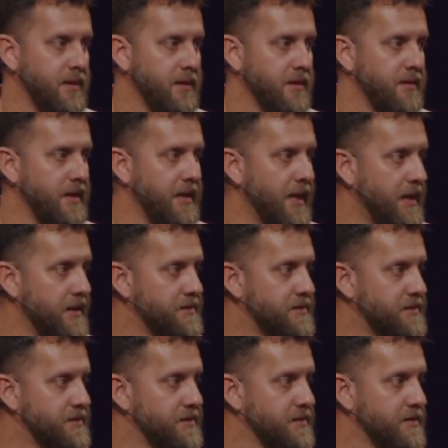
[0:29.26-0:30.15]
than
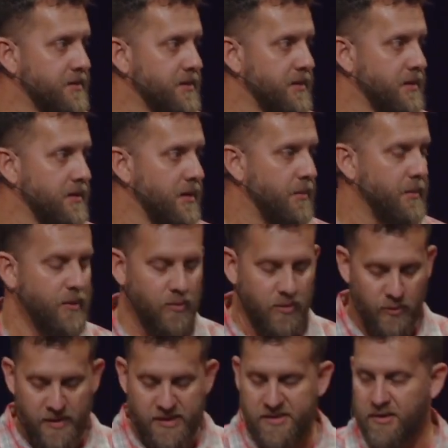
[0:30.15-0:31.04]
us. I mean,
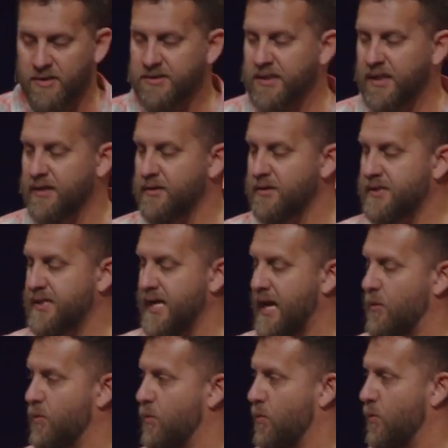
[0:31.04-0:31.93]
when we start to
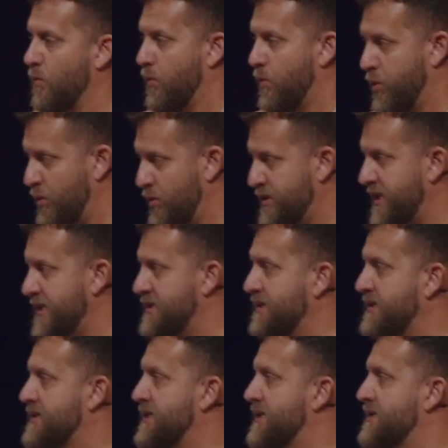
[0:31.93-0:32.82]
understand who
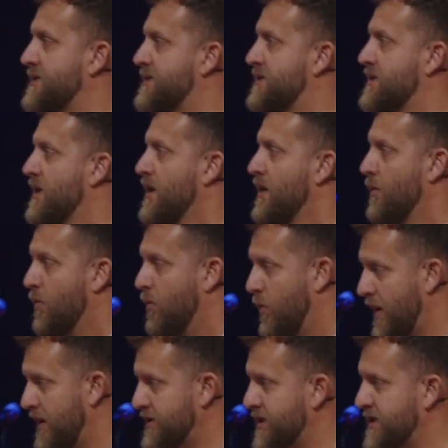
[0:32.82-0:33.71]
Jesus is,
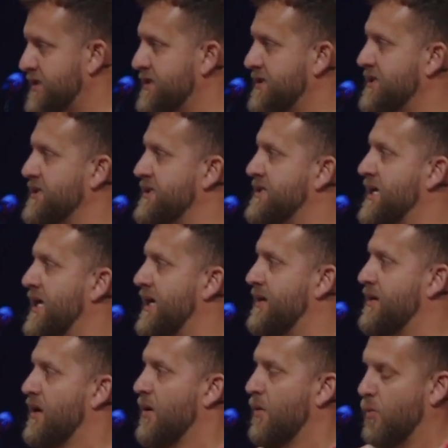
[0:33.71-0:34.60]
what Jesus has
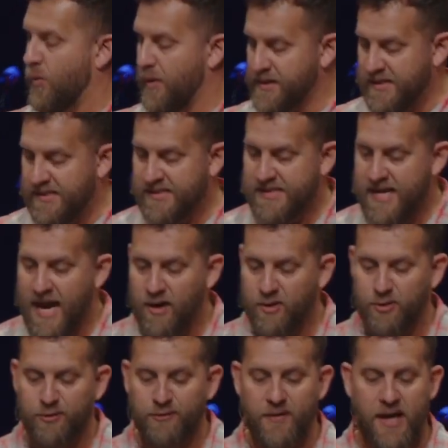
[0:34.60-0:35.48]
done, what he
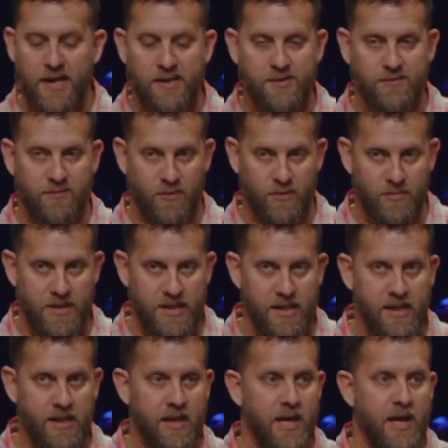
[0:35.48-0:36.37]
sacrificed for
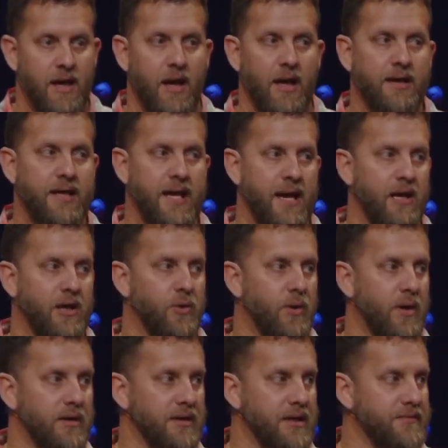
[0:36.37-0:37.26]
me, I can't go
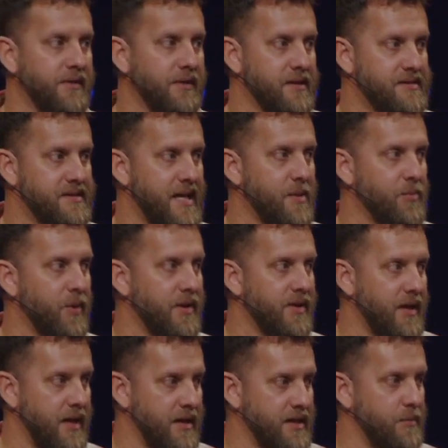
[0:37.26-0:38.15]
on living the same way
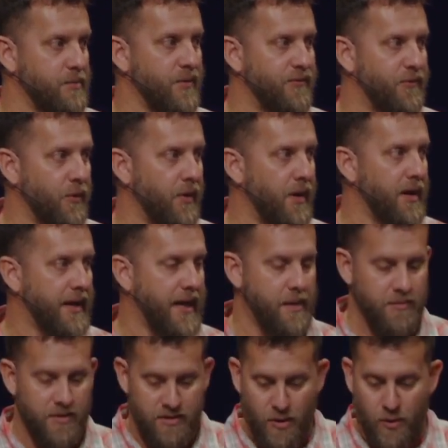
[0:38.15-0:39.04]
that I did before I
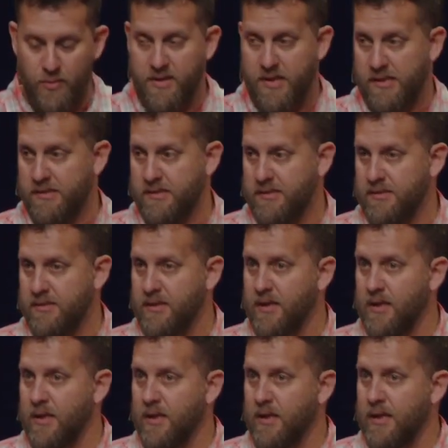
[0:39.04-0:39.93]
came to know this.
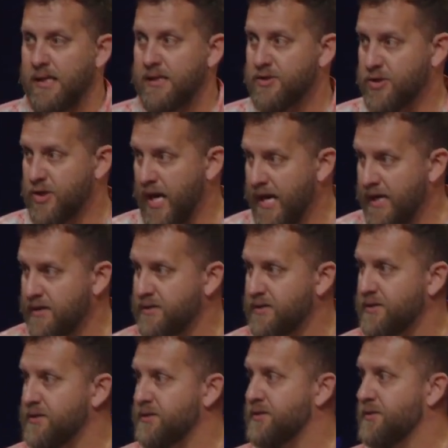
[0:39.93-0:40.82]
It
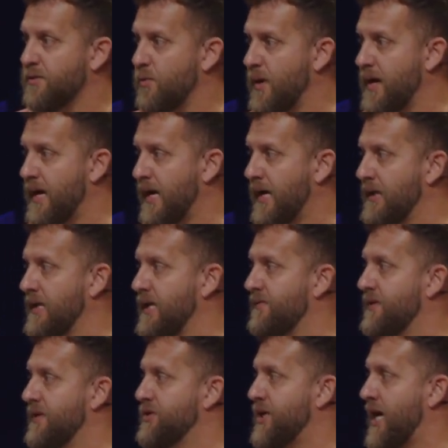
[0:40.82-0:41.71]
changes the way I
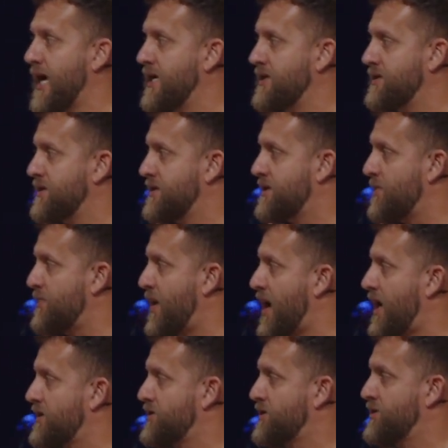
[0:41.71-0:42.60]
live, it changes the
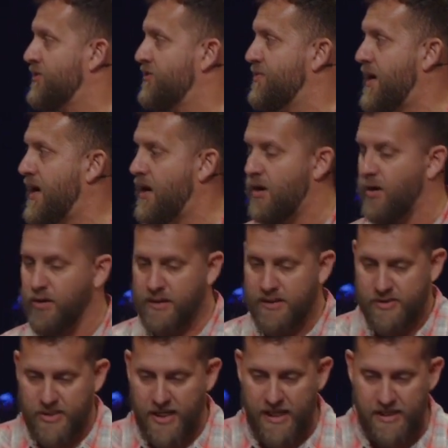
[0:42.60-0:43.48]
posture of my heart,
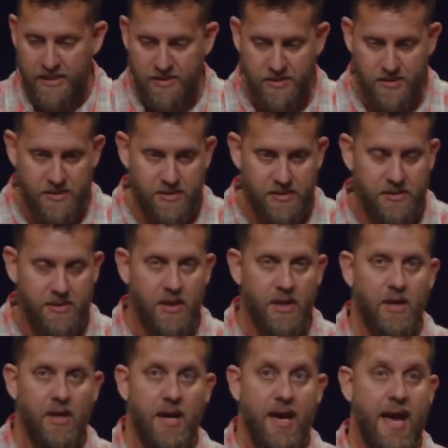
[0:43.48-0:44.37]
it changes
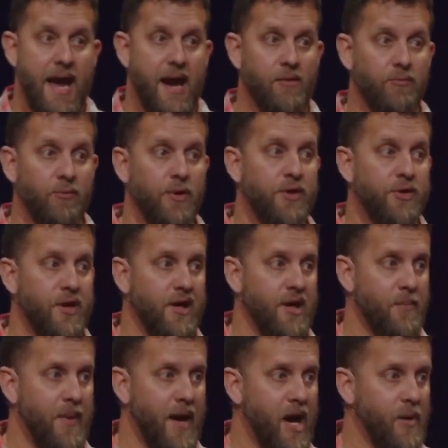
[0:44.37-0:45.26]
everything
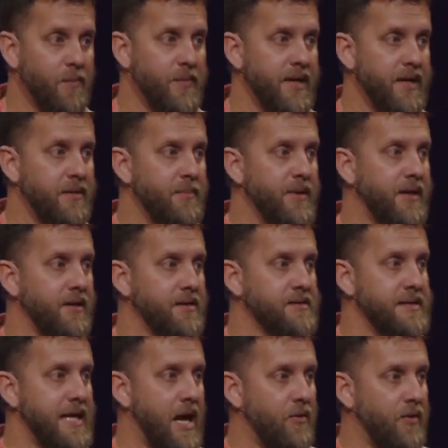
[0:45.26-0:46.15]
about me
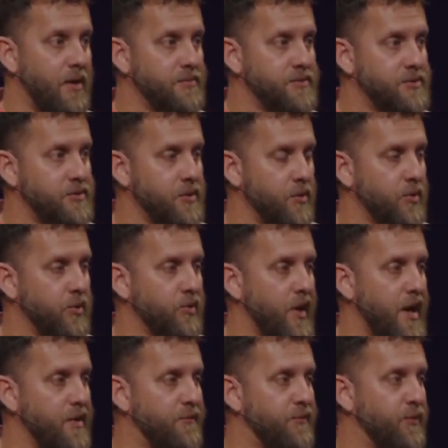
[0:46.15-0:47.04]
because now I'm so
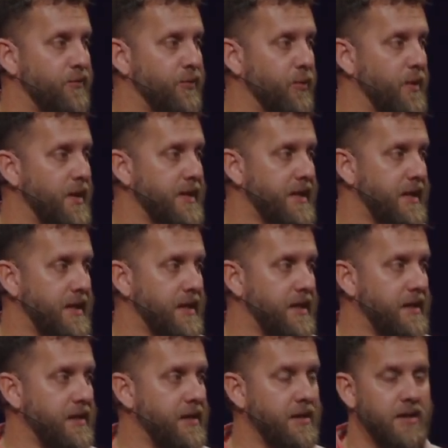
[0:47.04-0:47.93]
grateful for what
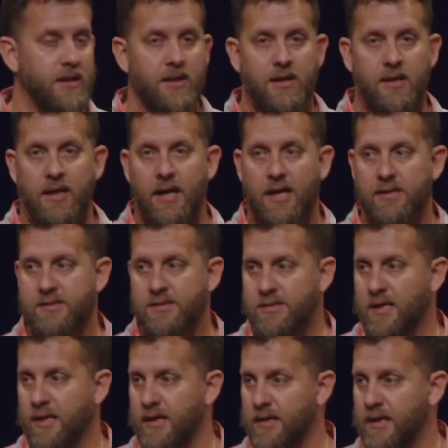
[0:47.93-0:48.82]
he has
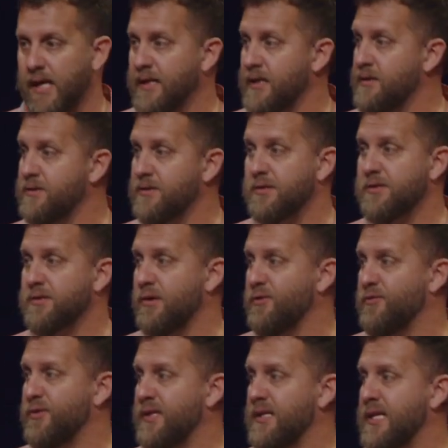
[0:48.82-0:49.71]
done. I didn't
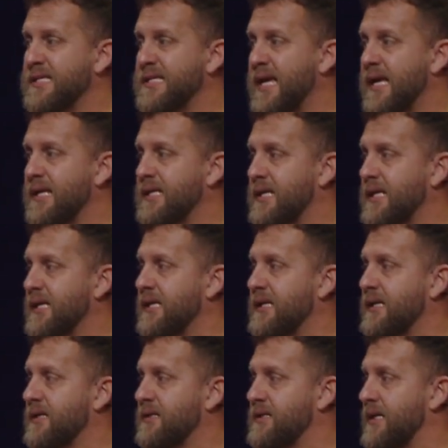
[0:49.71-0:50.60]
deserve it, and yet
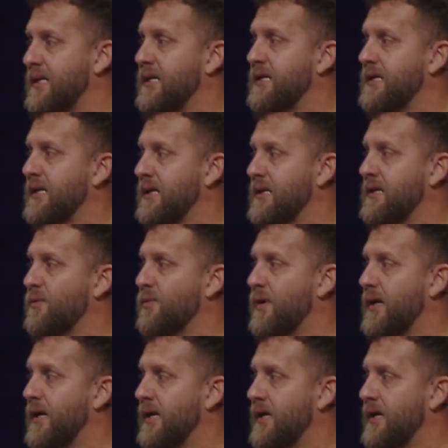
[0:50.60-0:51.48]
he did it
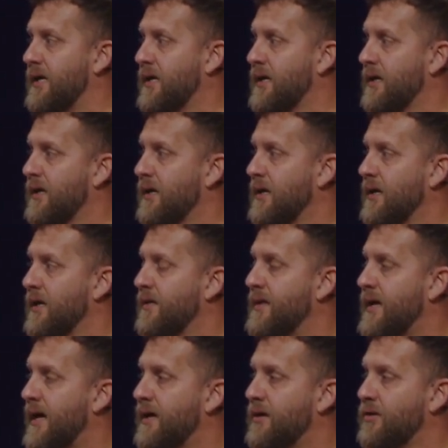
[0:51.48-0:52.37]
anyway.
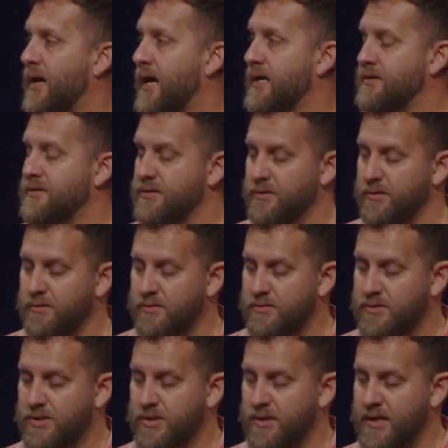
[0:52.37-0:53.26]
And that
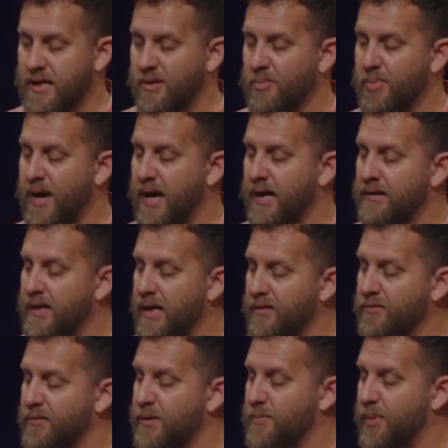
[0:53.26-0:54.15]
gratitude should impact
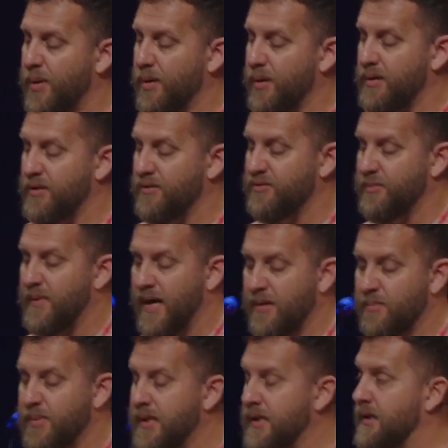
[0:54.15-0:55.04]
every part of
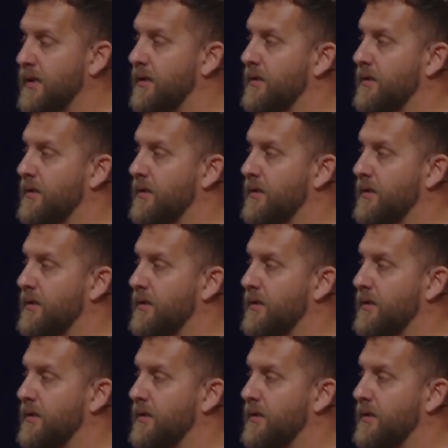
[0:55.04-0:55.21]
my being.